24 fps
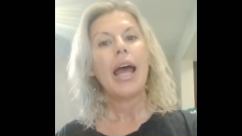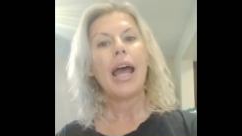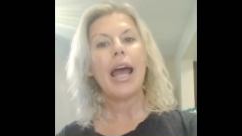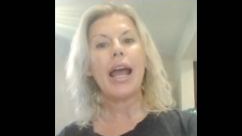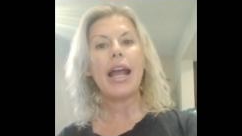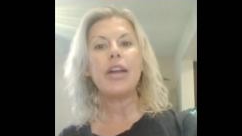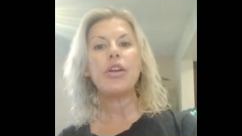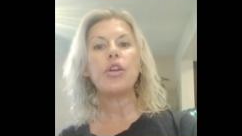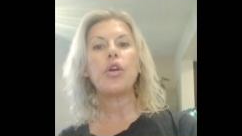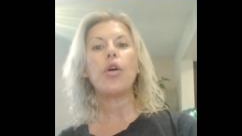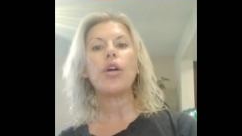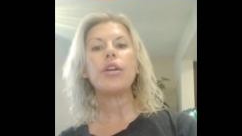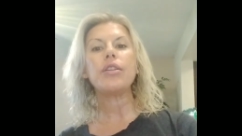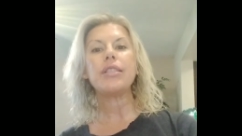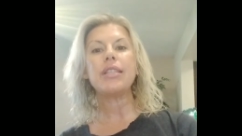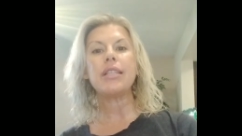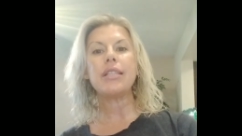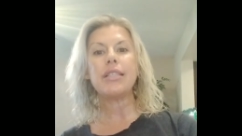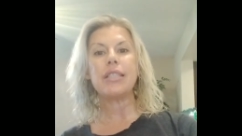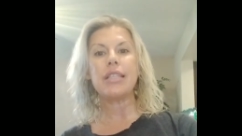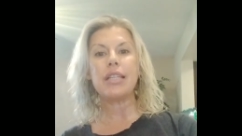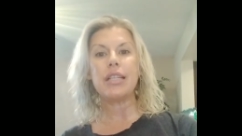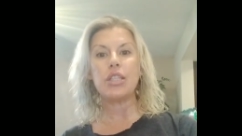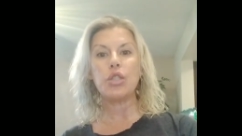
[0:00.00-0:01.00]
A
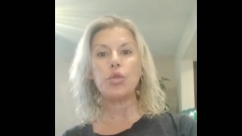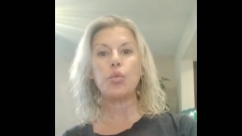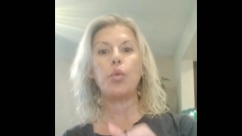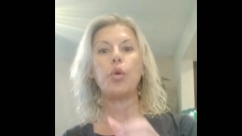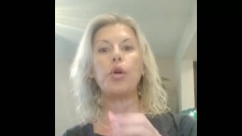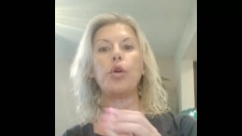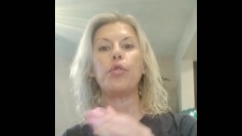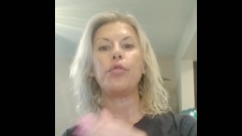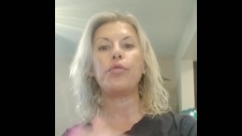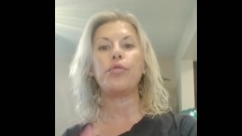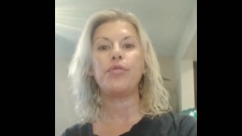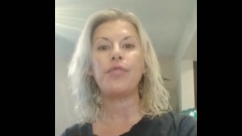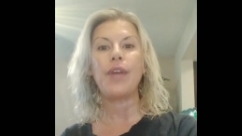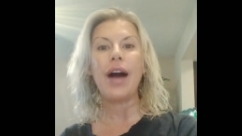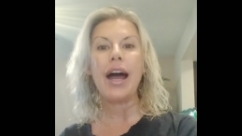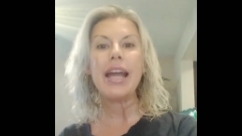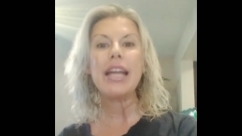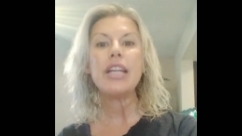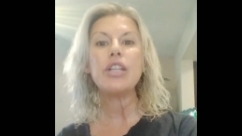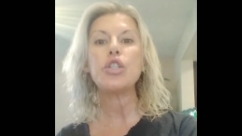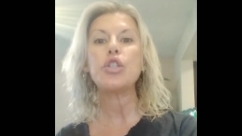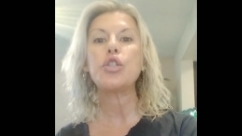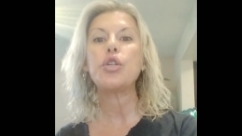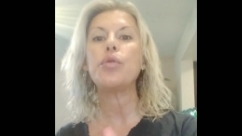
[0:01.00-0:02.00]
narcissist will
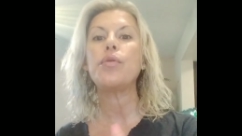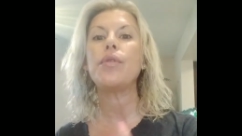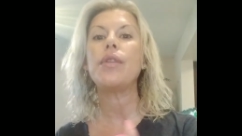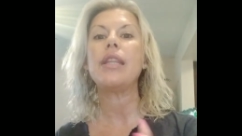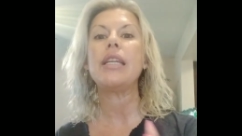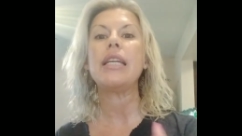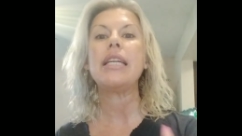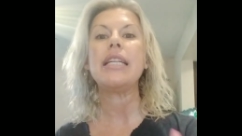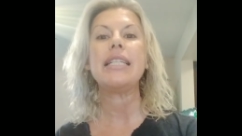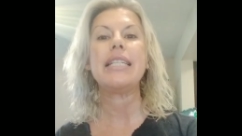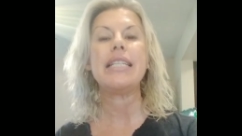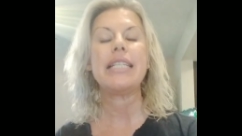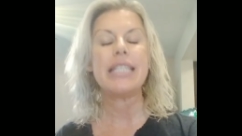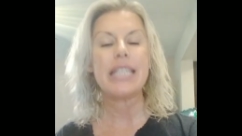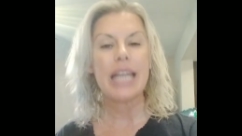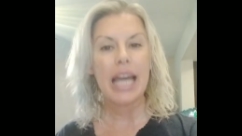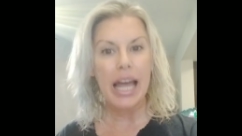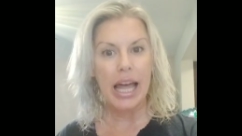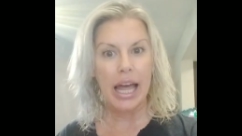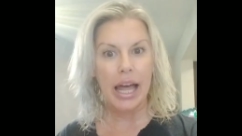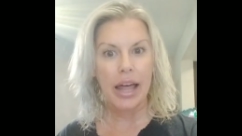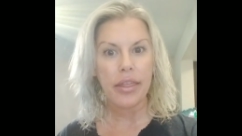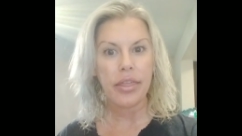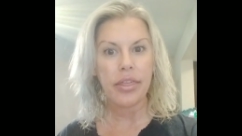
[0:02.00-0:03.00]
fight to the
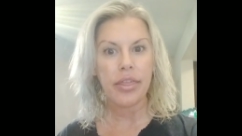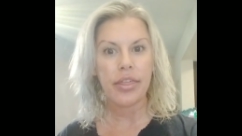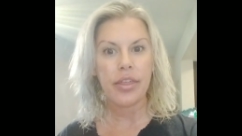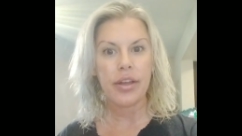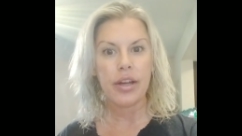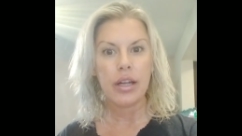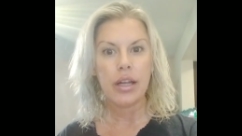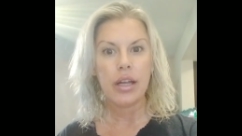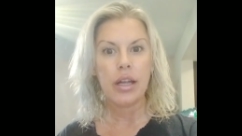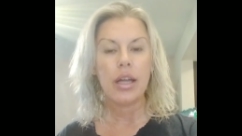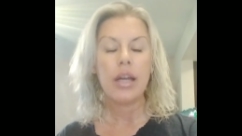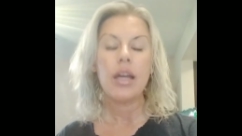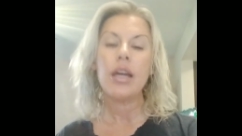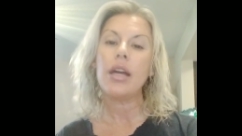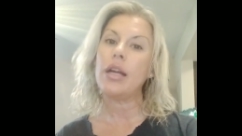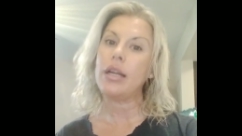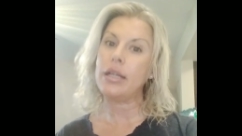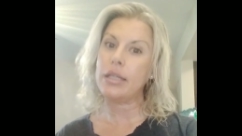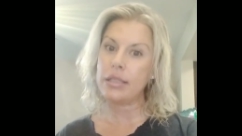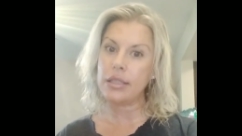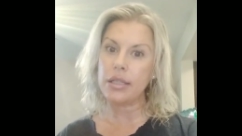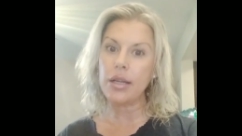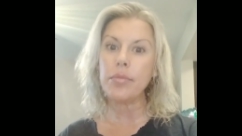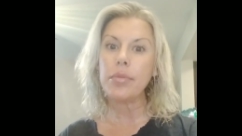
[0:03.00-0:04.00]
death,
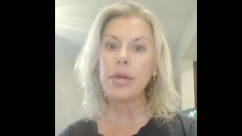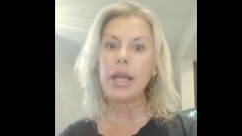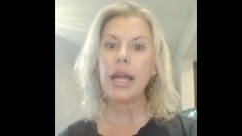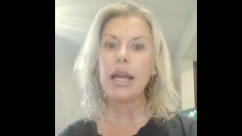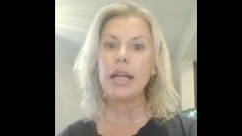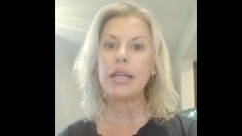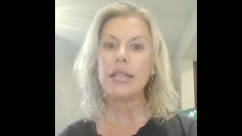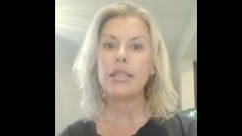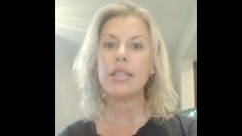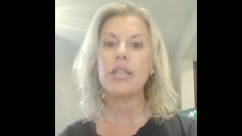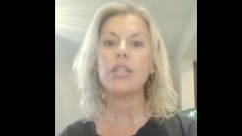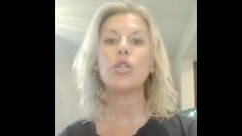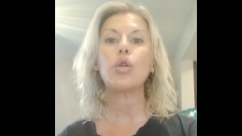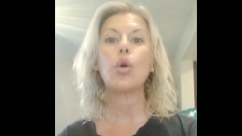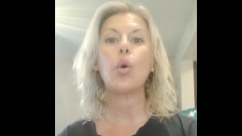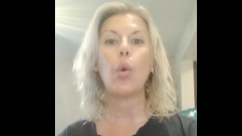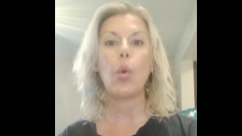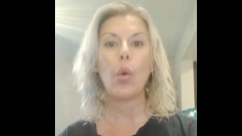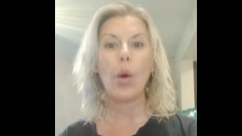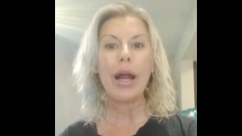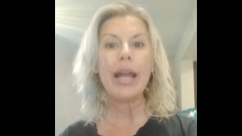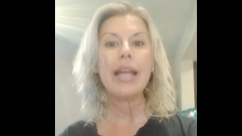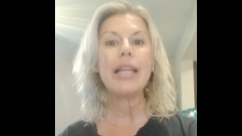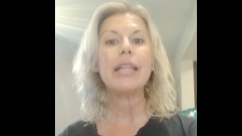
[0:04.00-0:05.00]
in some cases,
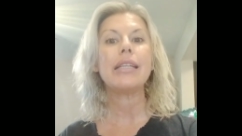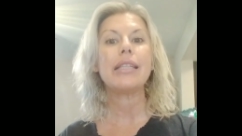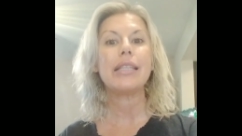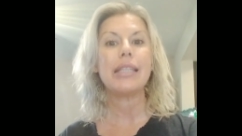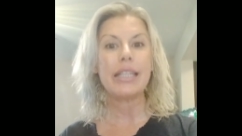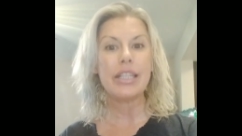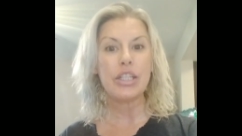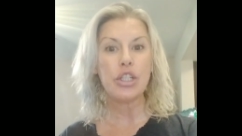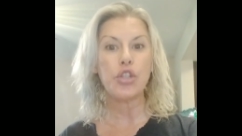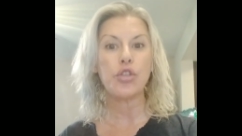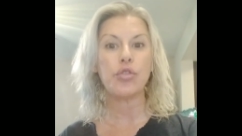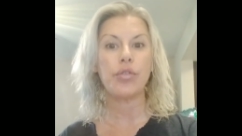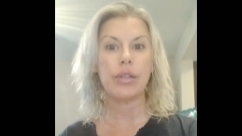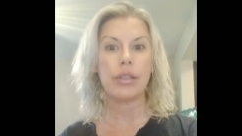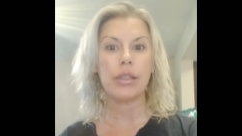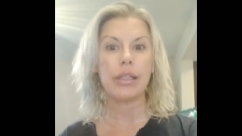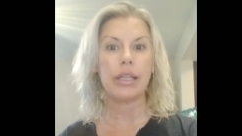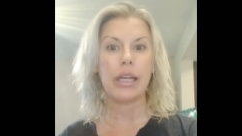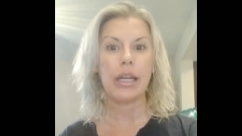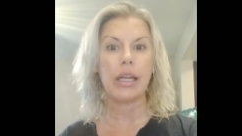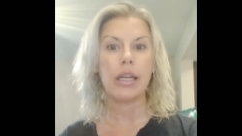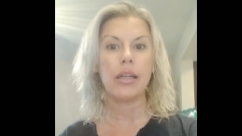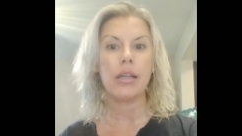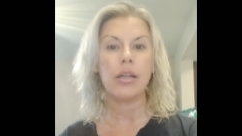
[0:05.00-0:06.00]
quite
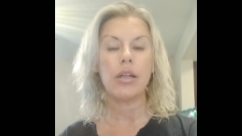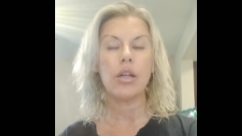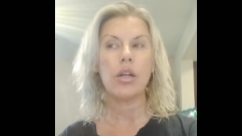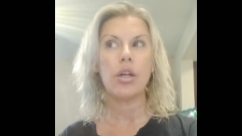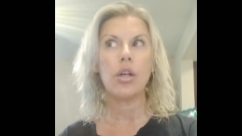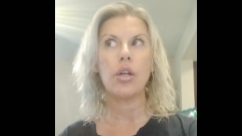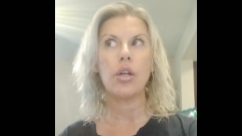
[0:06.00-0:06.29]
literally,